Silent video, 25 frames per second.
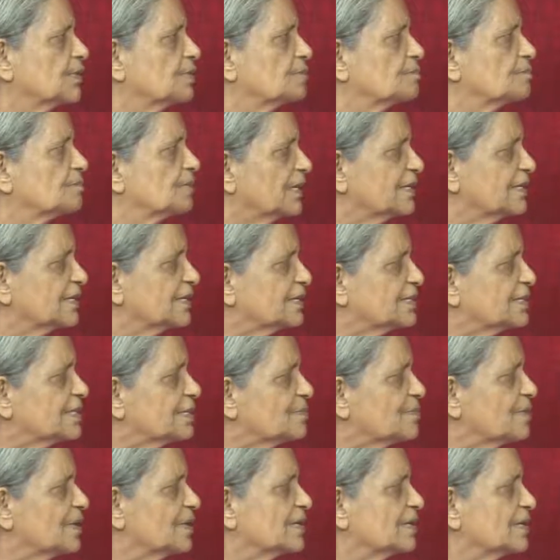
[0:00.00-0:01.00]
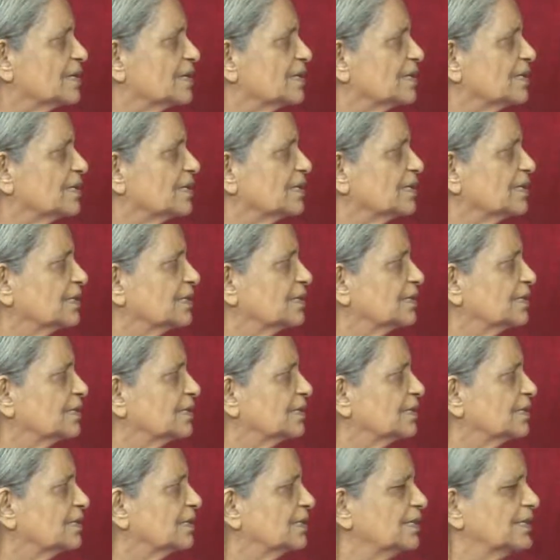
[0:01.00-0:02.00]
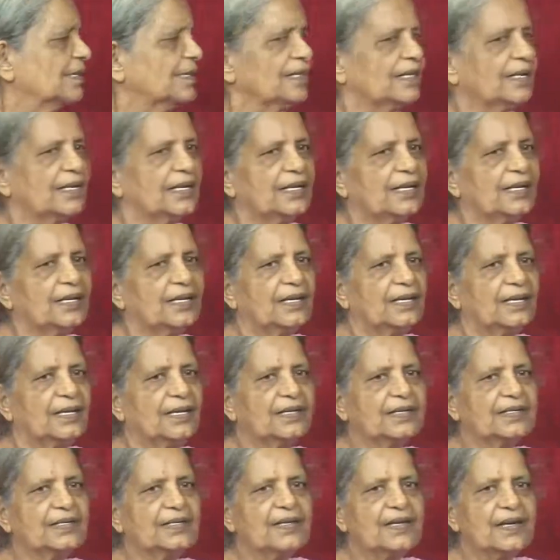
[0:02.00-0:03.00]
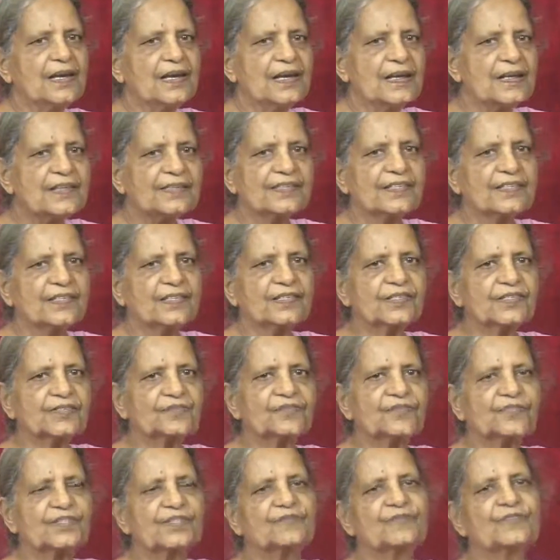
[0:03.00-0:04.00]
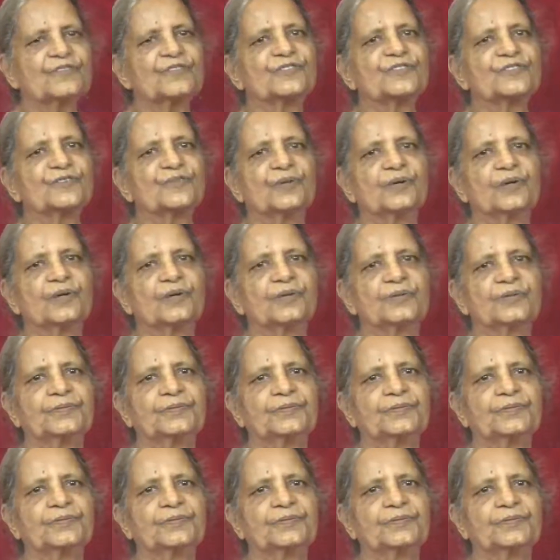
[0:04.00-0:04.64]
but ultimately, it links us with our soul,